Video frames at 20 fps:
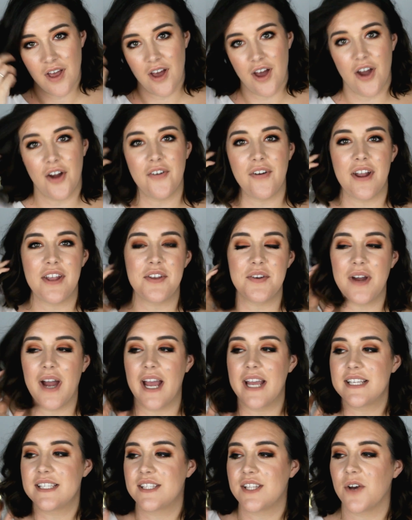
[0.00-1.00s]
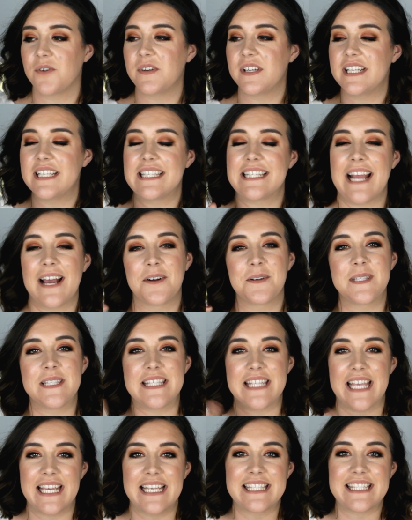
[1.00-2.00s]
Alright, you guys, so it is now
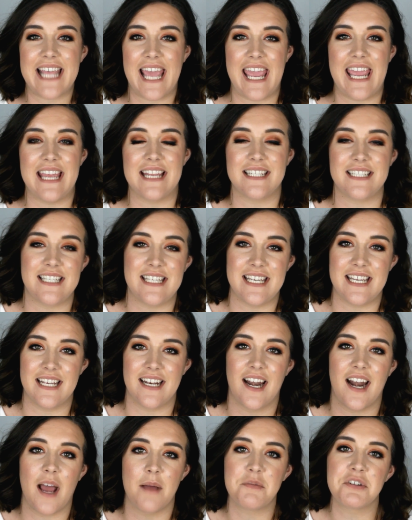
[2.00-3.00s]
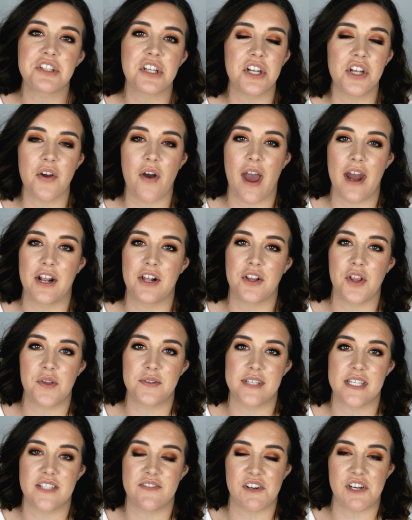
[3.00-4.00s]
6:18, and I'm just going to go ahead and close
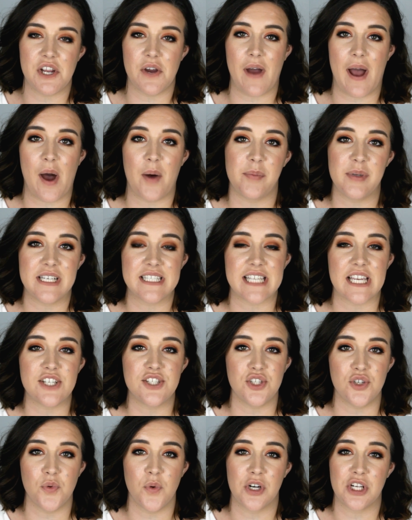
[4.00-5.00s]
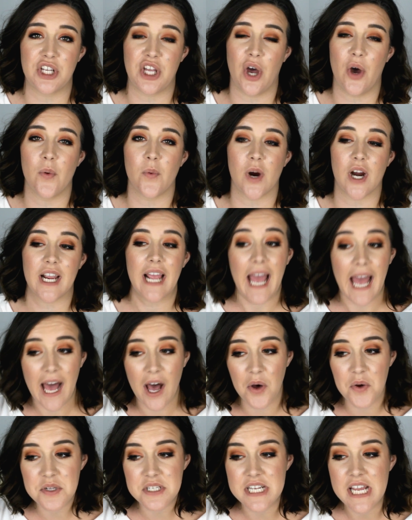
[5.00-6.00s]
this video out because I do want to go work
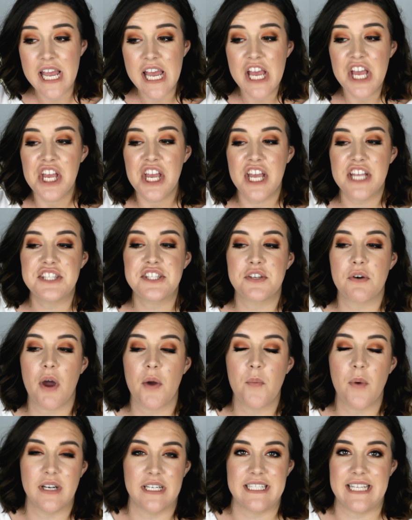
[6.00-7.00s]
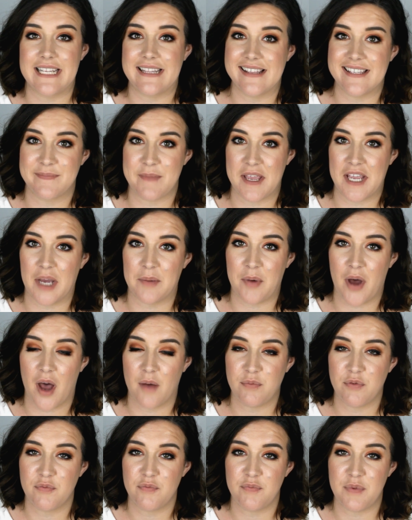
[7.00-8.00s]
out, and so I want to take this makeup
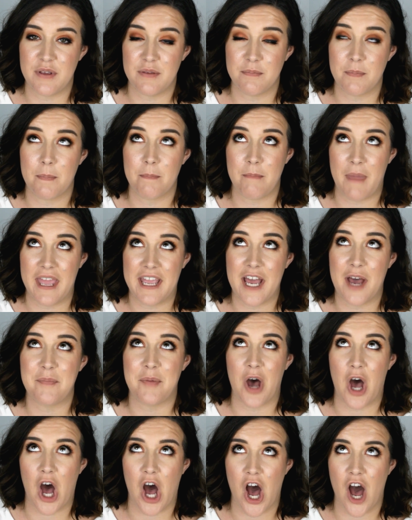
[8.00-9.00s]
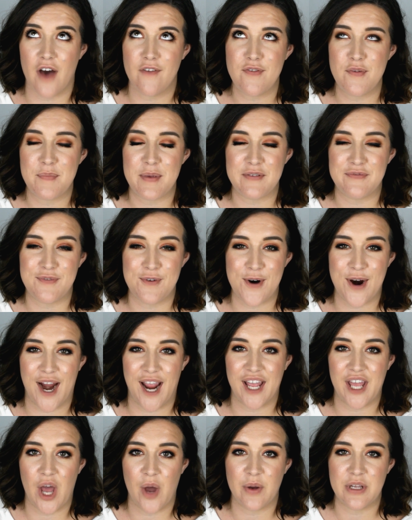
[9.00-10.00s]
off before
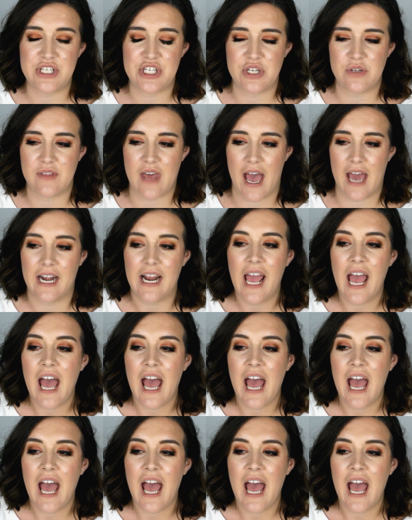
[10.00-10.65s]
I go and do that.